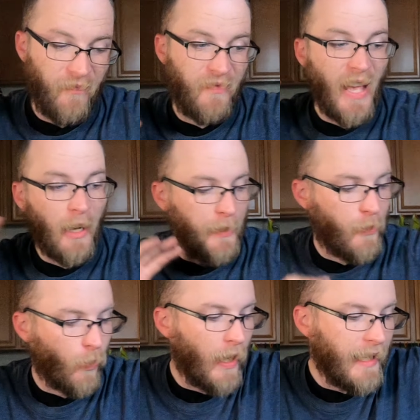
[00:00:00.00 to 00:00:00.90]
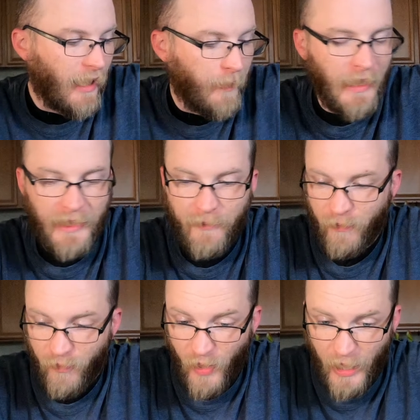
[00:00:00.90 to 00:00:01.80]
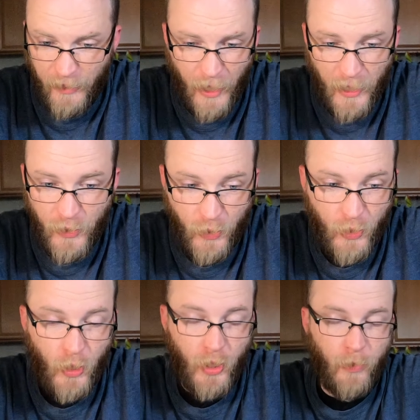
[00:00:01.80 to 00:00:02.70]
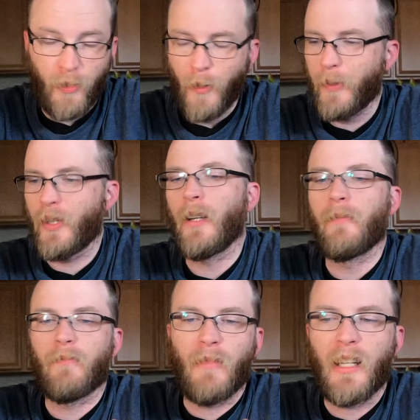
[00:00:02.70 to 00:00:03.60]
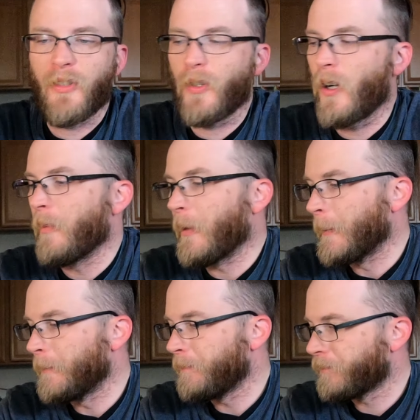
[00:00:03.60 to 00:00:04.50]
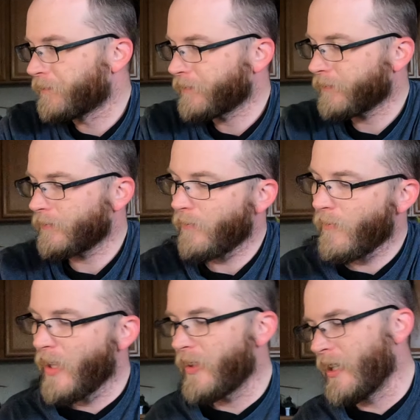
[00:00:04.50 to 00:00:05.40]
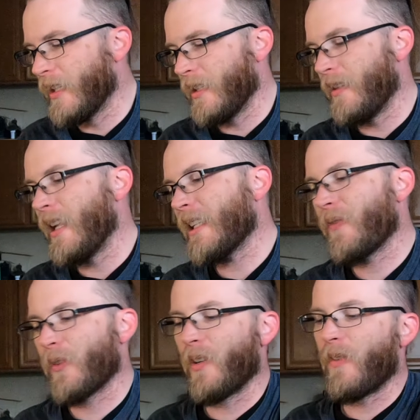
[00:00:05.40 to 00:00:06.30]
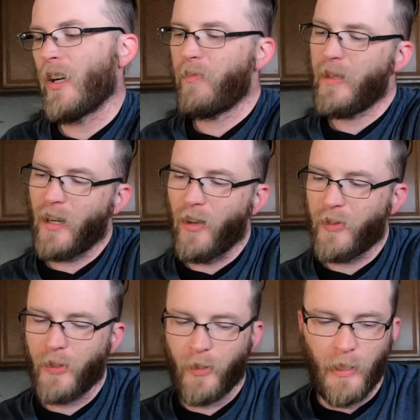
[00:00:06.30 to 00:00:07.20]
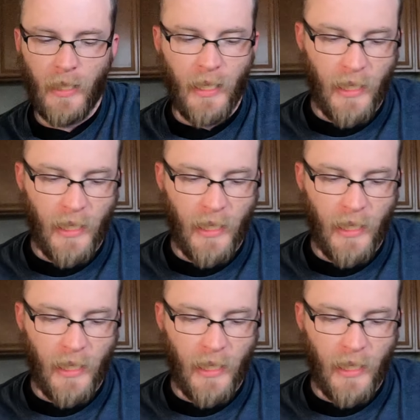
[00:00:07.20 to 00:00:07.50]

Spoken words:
that'll be great. That'll be like a super ton extra armor. The next version of Offbeat also